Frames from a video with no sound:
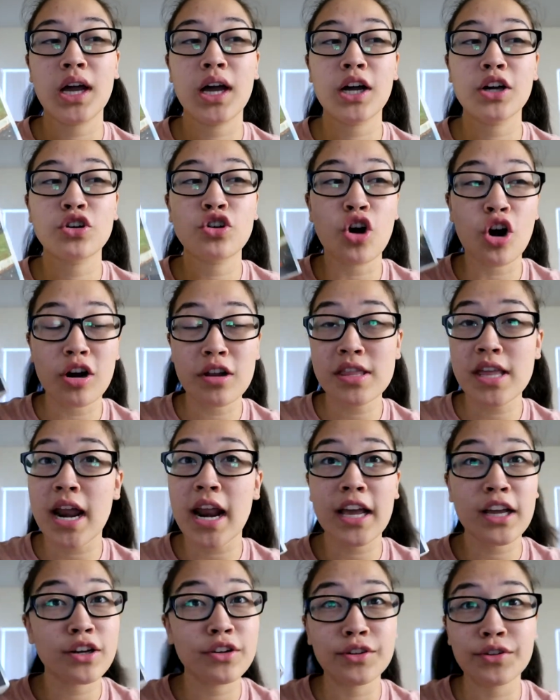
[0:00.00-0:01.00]
a card that
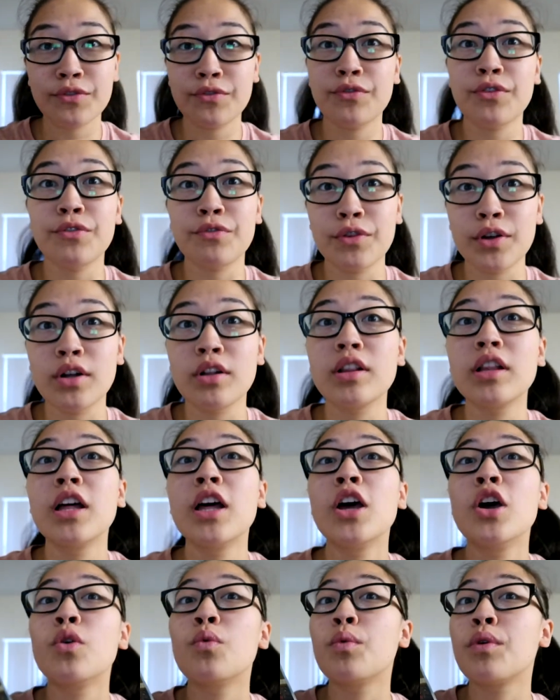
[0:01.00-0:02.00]
I could fulfill
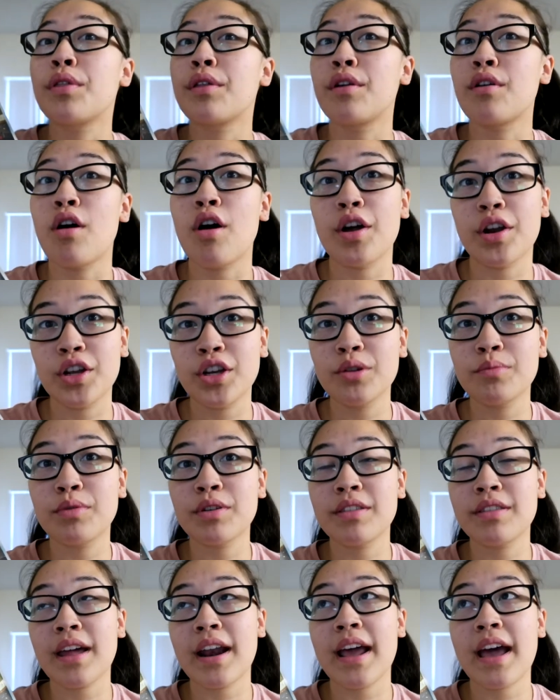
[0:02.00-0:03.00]
with an
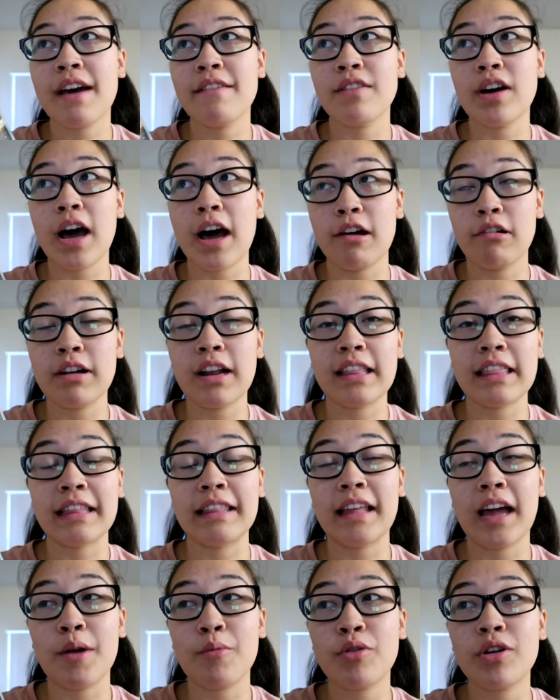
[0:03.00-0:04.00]
audiobook that I have out at the
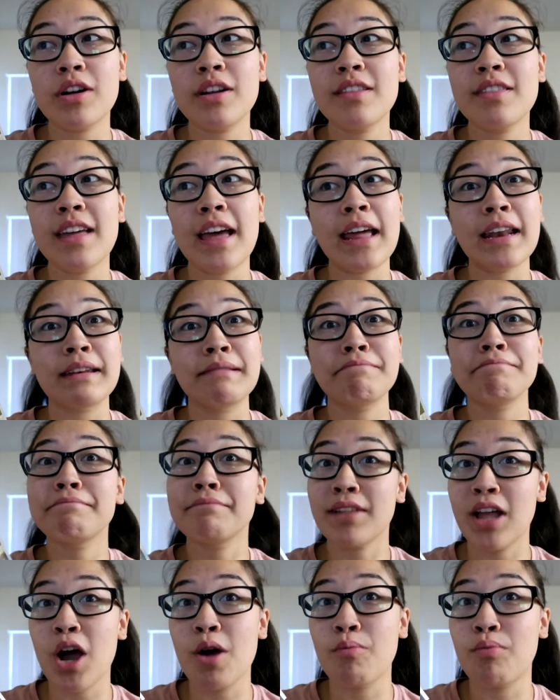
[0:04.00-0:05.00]
library, then
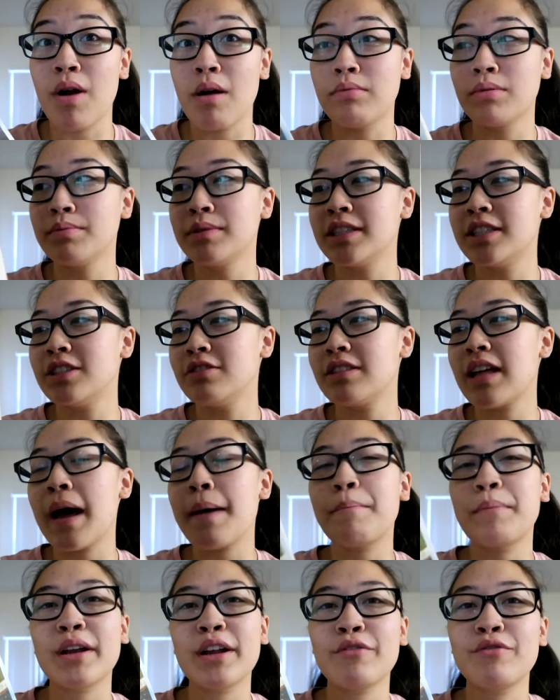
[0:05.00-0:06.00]
I'll probably do
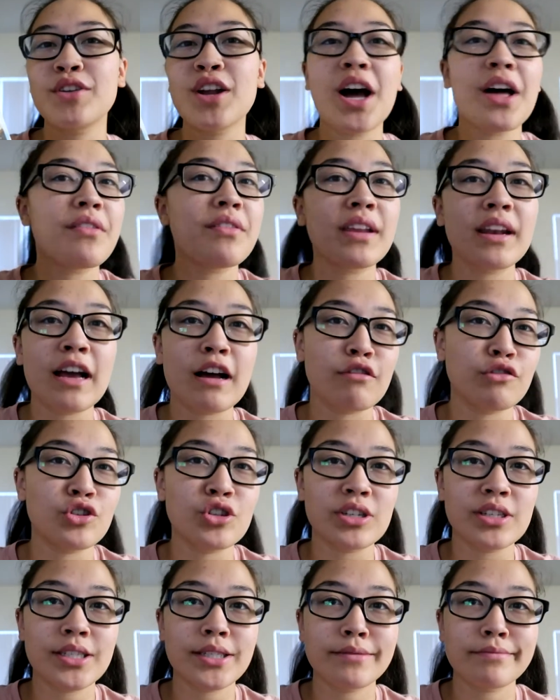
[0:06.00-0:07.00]
that. But if not, then I'll
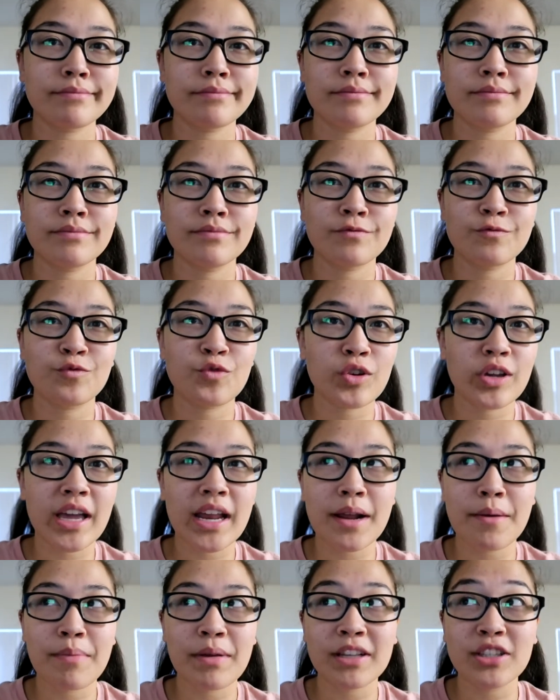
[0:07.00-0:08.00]
just
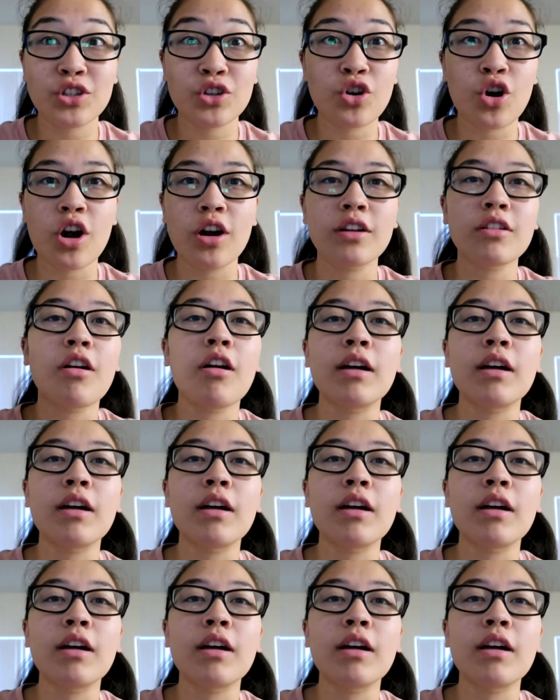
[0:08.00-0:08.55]
forget I picked a card,